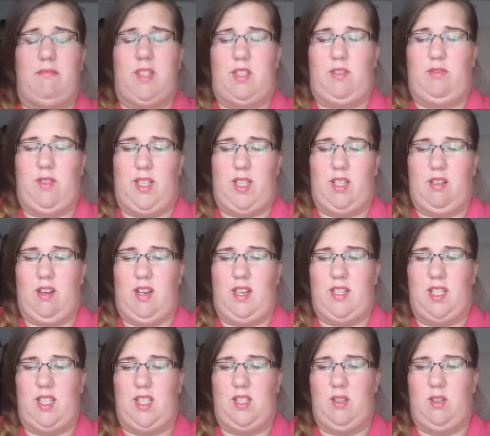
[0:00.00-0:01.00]
It's really
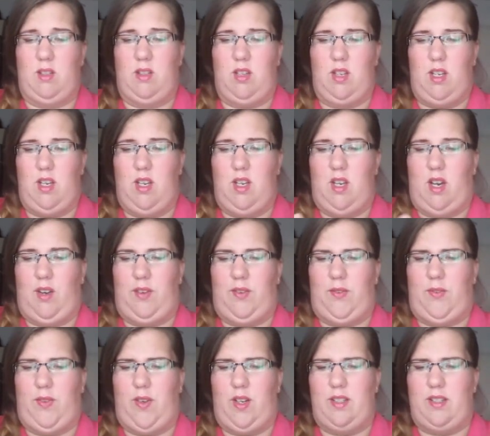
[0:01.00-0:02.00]
nice. It's not, I
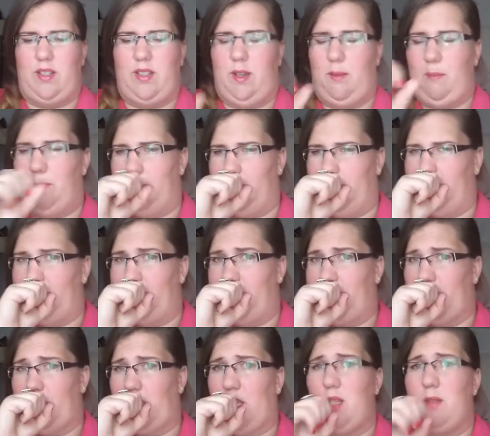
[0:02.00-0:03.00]
find some
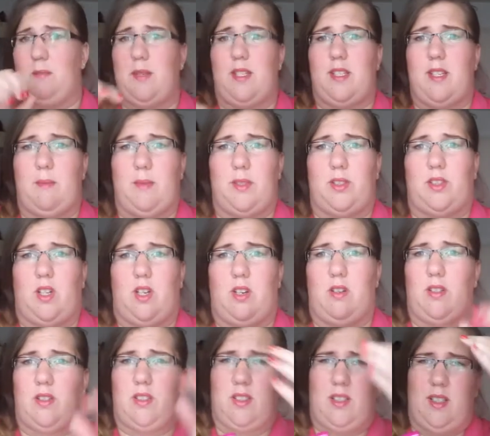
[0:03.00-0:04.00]
excuse me, some
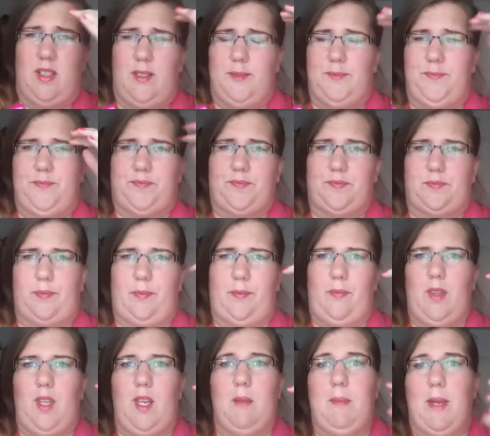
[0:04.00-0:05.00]
mascaras
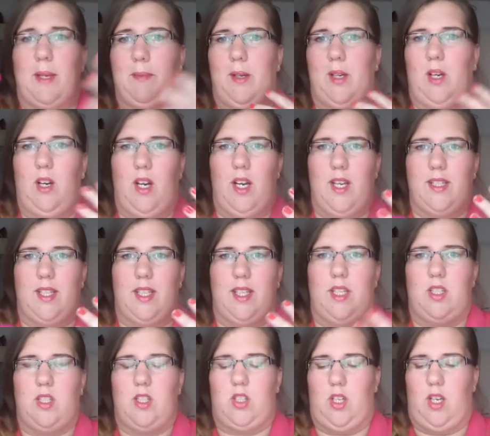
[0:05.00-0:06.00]
make my eyes
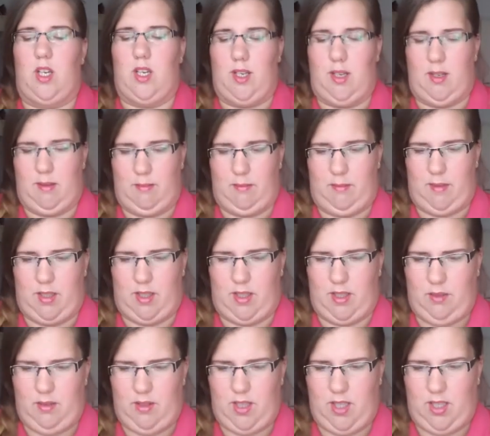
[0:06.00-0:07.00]
itch. I
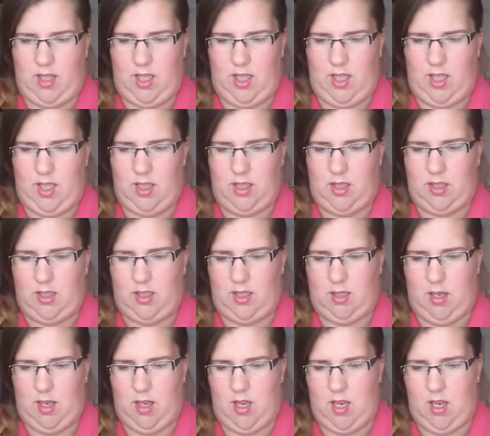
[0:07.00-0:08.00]
don't think it is
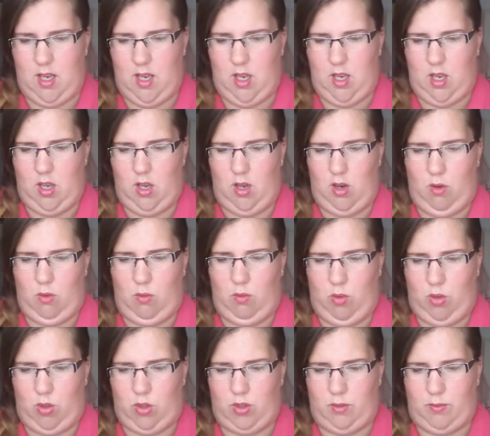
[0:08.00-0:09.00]

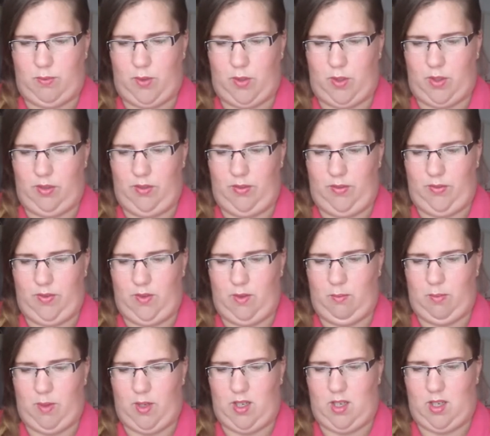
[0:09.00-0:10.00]
waterproof,
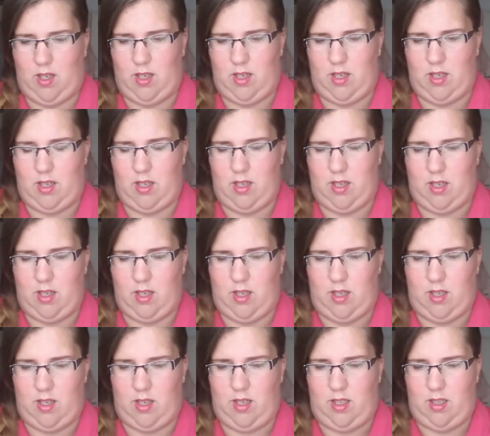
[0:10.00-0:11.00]
but
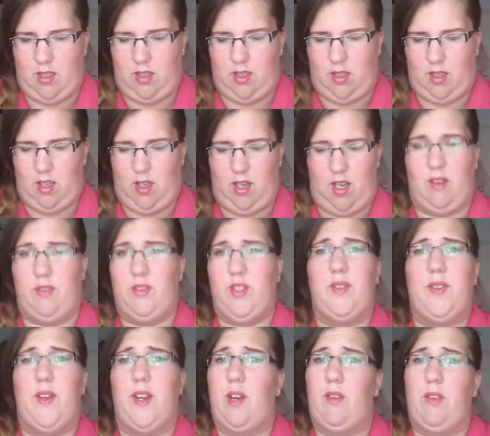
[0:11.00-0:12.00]
it's, yeah, I've
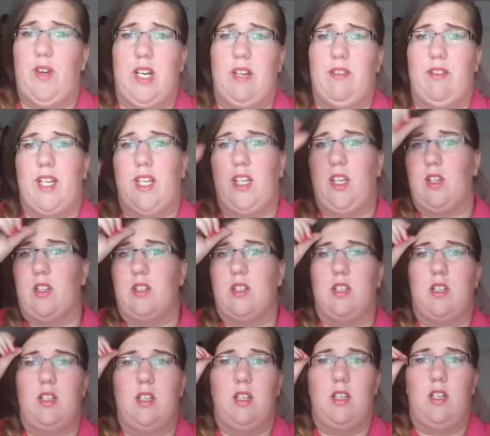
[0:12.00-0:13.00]
just found it really good.